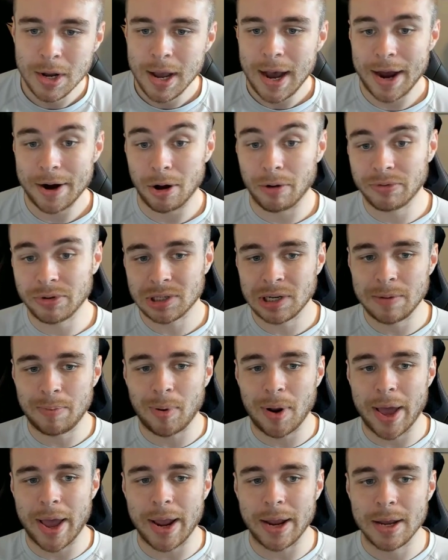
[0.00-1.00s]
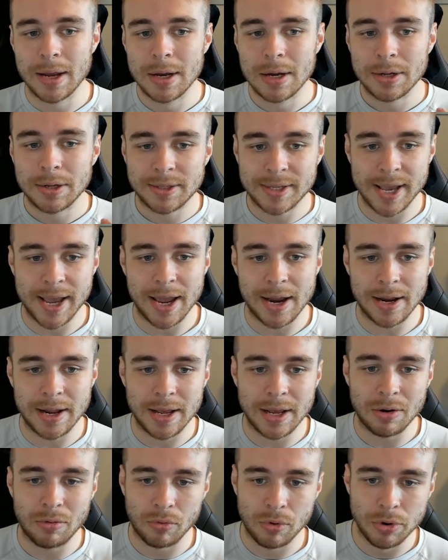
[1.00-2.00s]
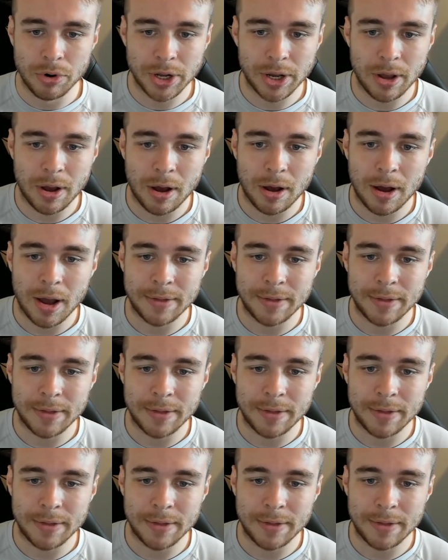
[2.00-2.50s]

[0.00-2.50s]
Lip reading: I'd obviously play Tierney, Rudiger,